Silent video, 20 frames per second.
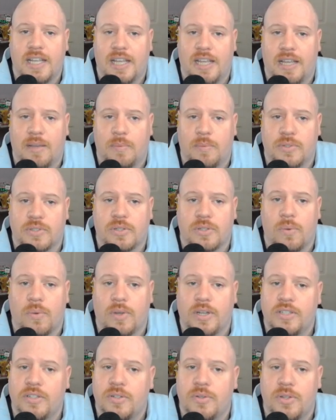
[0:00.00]
it was
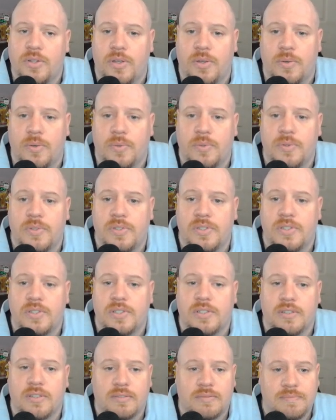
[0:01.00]
going to
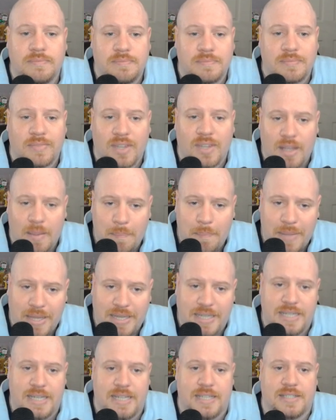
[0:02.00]
use
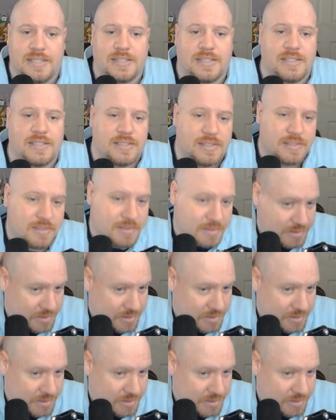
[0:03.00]
mini discs.